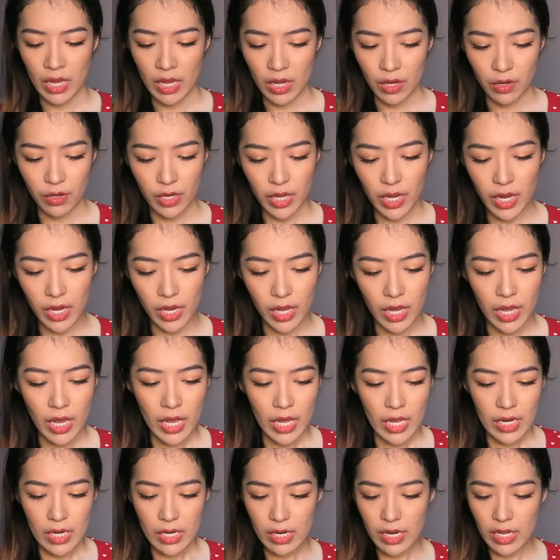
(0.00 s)
Okay,
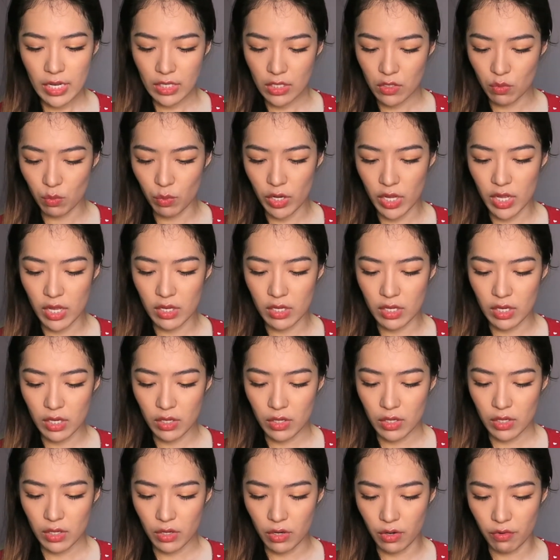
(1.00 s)
next one.
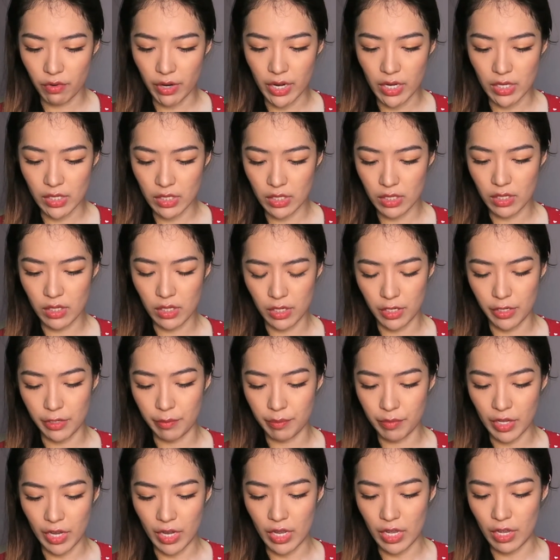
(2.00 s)
Alright,
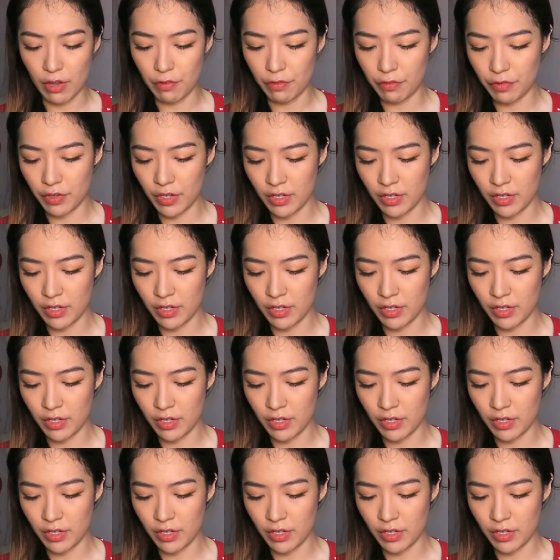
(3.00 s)
I have